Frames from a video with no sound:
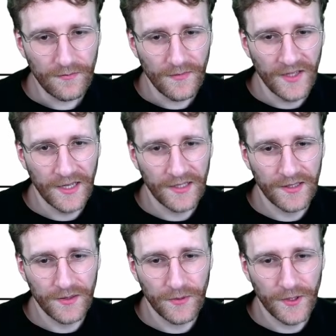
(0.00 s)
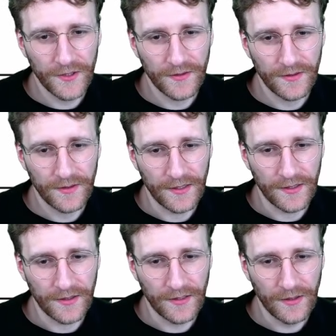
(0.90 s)
Get this one,
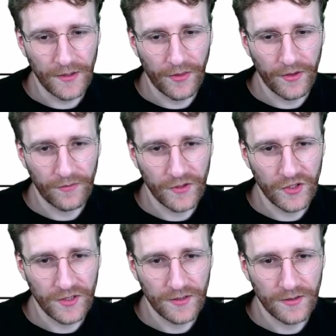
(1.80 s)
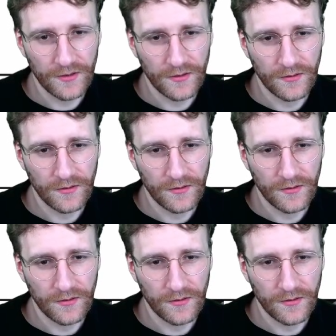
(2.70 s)
and now I think we just...